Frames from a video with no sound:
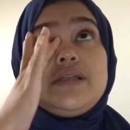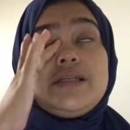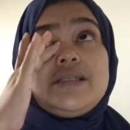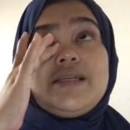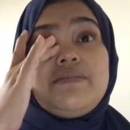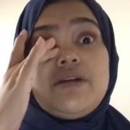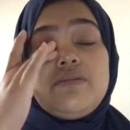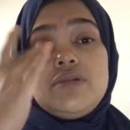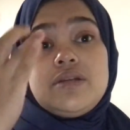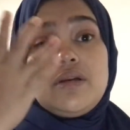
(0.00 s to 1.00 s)

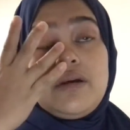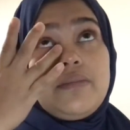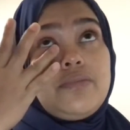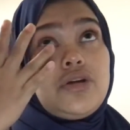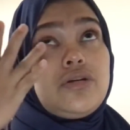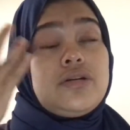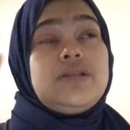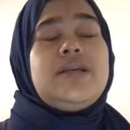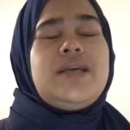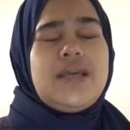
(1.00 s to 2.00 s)
sometimes
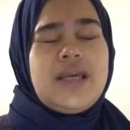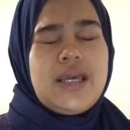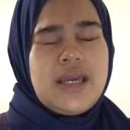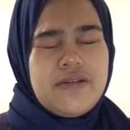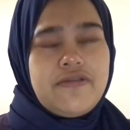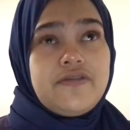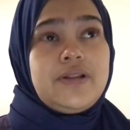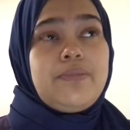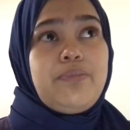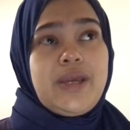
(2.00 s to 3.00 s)
because if
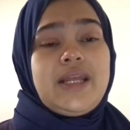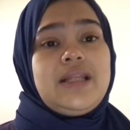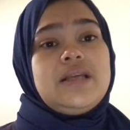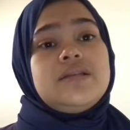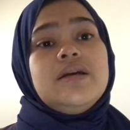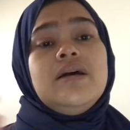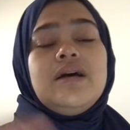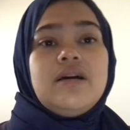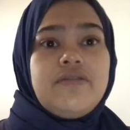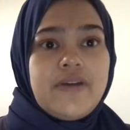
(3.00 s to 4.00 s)
the pain is
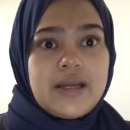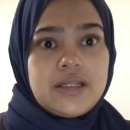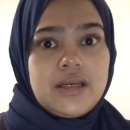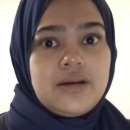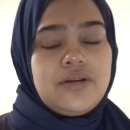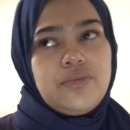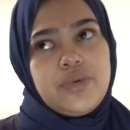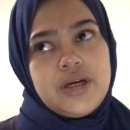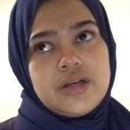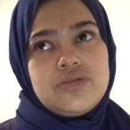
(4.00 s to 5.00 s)
affecting her
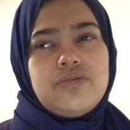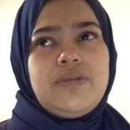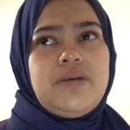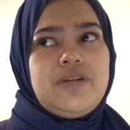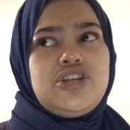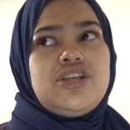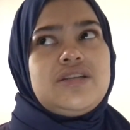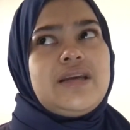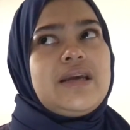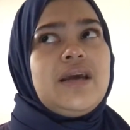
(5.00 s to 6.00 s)
work, so maybe
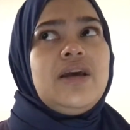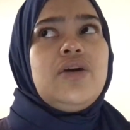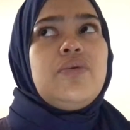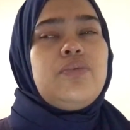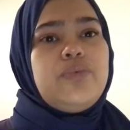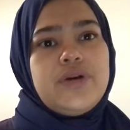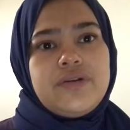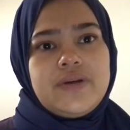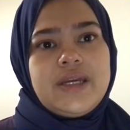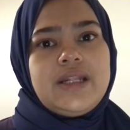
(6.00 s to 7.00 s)
she's
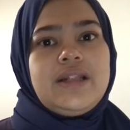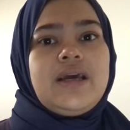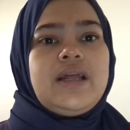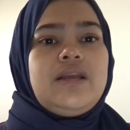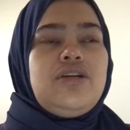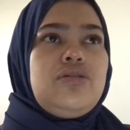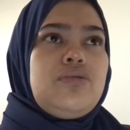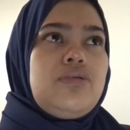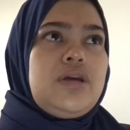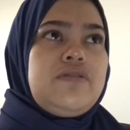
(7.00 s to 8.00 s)
worried that
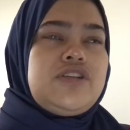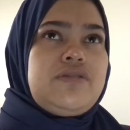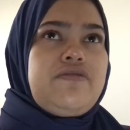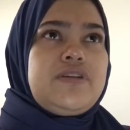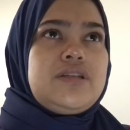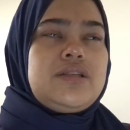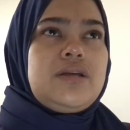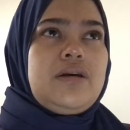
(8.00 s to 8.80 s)
if she feels